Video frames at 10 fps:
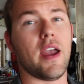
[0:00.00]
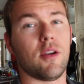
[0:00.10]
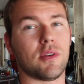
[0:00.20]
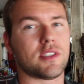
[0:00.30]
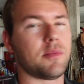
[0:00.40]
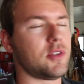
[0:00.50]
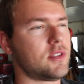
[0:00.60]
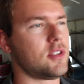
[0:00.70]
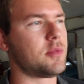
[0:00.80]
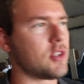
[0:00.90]
Hey, what's up
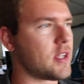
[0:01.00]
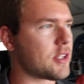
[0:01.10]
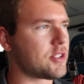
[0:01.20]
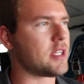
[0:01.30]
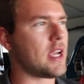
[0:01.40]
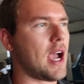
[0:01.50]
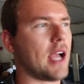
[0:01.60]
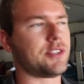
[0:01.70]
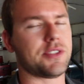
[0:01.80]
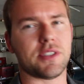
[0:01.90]
YouTube? So yesterday
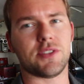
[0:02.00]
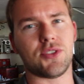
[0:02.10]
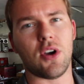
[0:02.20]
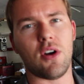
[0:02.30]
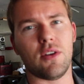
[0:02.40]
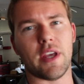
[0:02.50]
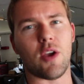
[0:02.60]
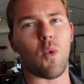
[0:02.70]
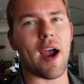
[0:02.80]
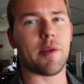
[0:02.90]
I just installed a
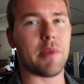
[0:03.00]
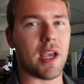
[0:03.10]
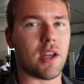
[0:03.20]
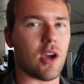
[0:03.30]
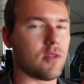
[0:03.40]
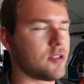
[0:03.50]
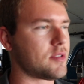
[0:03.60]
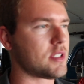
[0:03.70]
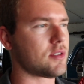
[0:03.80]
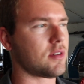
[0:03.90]
wideband O2
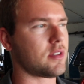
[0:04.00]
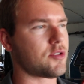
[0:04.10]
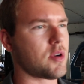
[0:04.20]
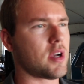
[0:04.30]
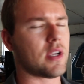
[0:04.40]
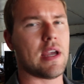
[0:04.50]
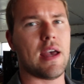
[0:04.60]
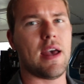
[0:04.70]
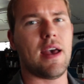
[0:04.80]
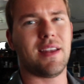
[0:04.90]
sensor on the truck.
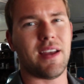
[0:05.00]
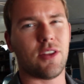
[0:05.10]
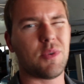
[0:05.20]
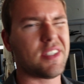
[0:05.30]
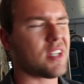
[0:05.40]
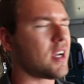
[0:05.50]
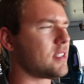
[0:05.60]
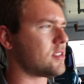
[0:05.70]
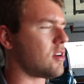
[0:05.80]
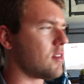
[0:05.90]
Now the reason I
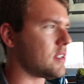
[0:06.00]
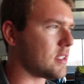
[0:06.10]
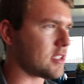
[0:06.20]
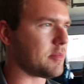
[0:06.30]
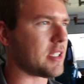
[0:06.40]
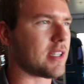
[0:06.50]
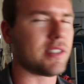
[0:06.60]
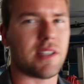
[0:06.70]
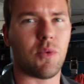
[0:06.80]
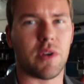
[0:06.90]
installed this is
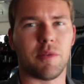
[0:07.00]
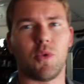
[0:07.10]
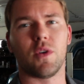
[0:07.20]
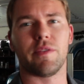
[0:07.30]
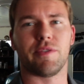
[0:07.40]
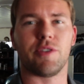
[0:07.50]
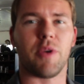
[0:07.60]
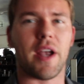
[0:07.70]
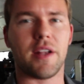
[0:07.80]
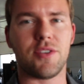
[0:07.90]
because I wanted more free
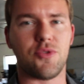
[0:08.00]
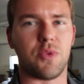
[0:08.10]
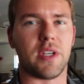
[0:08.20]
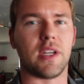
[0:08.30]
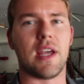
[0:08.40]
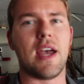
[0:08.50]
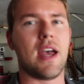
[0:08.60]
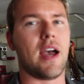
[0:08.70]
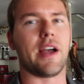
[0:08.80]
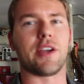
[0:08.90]
range when
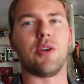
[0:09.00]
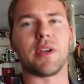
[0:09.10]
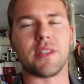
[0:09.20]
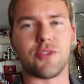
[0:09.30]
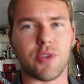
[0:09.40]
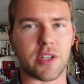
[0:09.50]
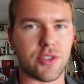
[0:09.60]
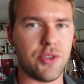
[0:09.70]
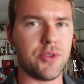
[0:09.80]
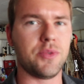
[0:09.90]
I go and get the truck
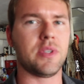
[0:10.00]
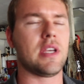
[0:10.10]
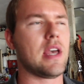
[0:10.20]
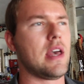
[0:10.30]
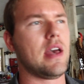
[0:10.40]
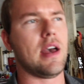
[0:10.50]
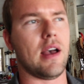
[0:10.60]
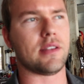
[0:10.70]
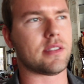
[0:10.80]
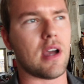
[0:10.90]
tuned.
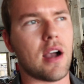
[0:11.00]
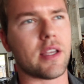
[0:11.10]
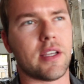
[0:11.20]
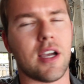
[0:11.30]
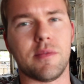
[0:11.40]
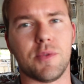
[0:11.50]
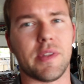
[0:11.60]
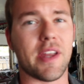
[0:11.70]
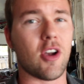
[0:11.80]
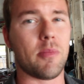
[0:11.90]
Stock, it comes
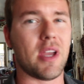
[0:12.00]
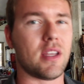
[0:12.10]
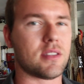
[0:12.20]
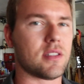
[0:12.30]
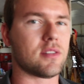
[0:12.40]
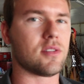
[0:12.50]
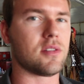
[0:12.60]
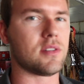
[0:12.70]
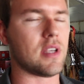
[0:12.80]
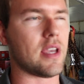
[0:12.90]
with narrowband
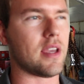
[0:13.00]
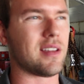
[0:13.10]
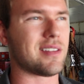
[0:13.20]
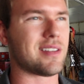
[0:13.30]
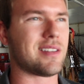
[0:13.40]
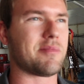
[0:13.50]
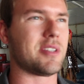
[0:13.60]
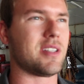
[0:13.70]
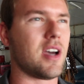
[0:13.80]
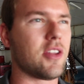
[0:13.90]
sensors, and I
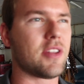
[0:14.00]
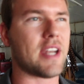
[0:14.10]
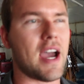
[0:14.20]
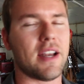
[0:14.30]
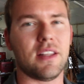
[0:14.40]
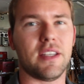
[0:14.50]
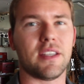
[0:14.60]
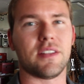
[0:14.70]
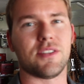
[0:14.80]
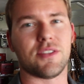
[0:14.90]
mean, other than
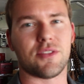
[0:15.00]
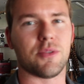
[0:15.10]
idling and just